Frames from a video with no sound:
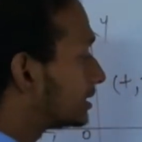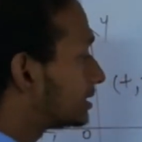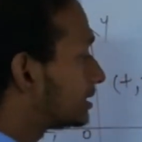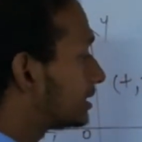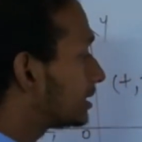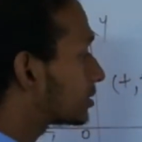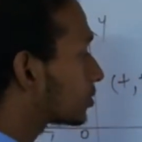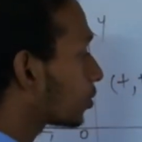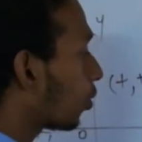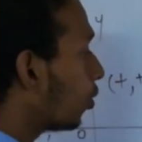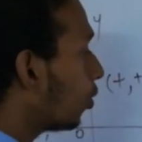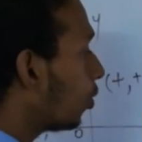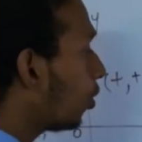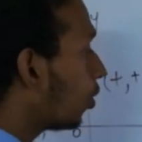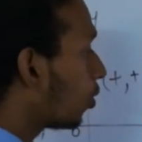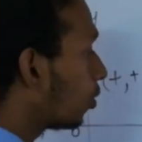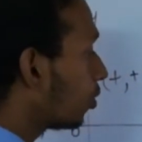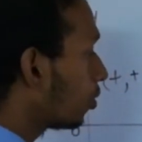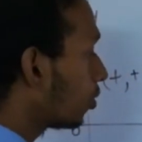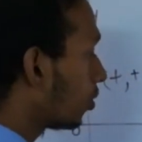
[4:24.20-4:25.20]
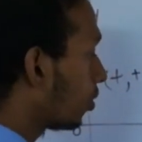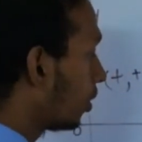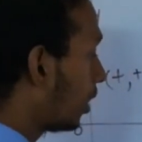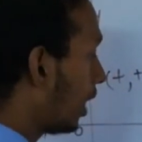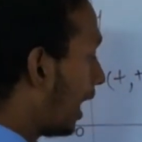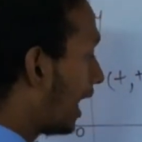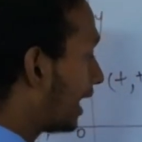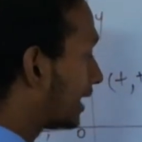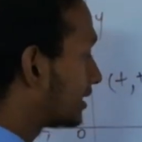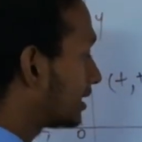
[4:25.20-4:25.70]
this O
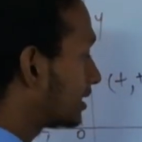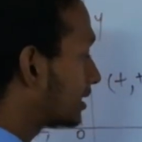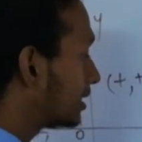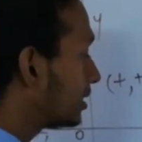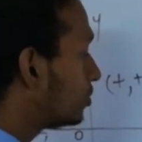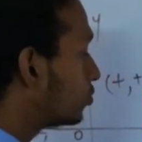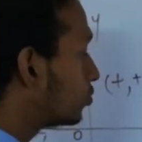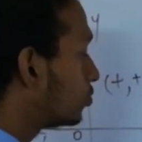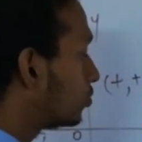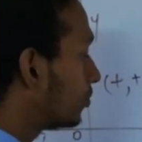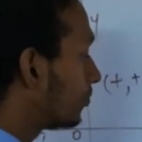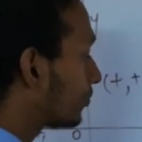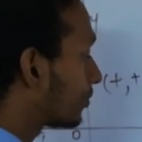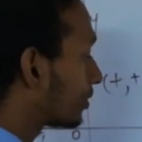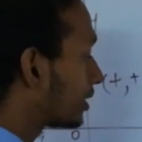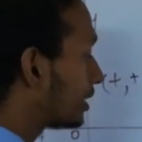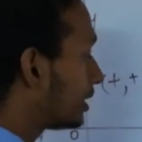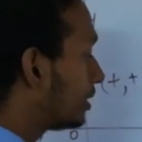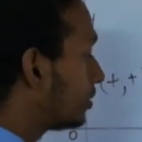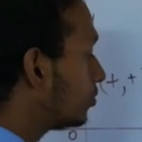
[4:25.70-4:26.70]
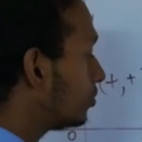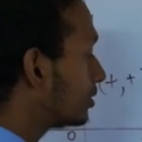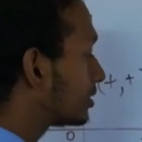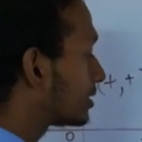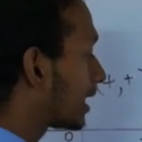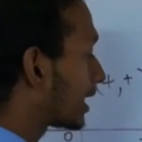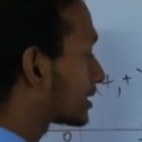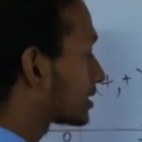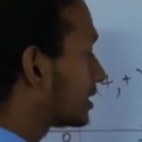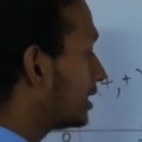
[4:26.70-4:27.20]
and this u is
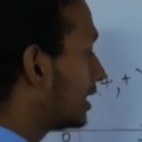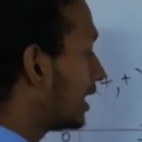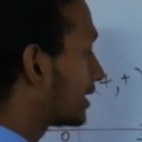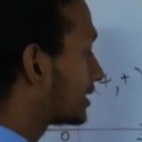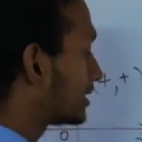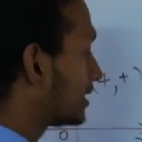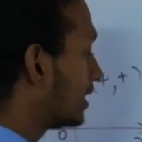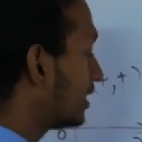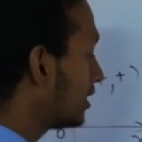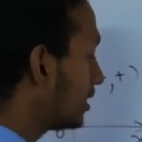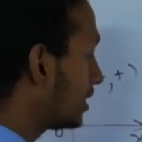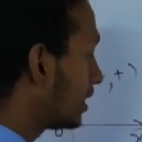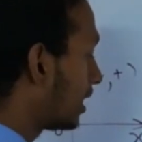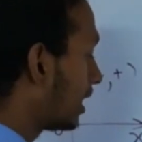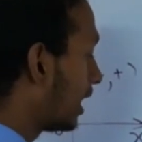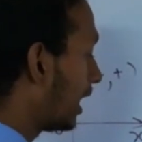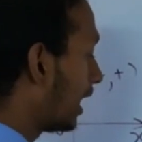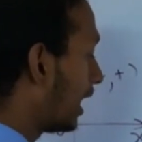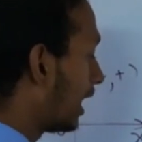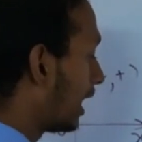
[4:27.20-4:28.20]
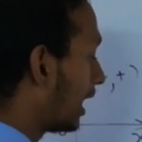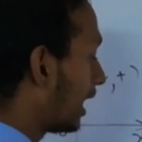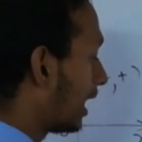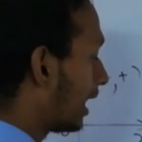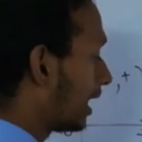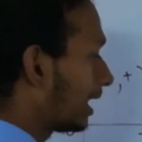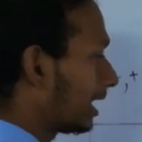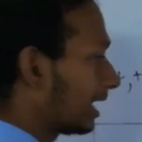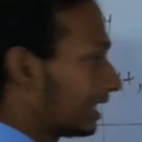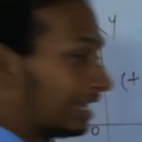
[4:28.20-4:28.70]
actually at
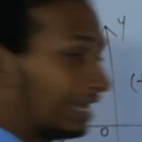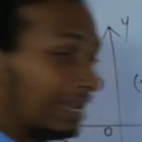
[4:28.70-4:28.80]
the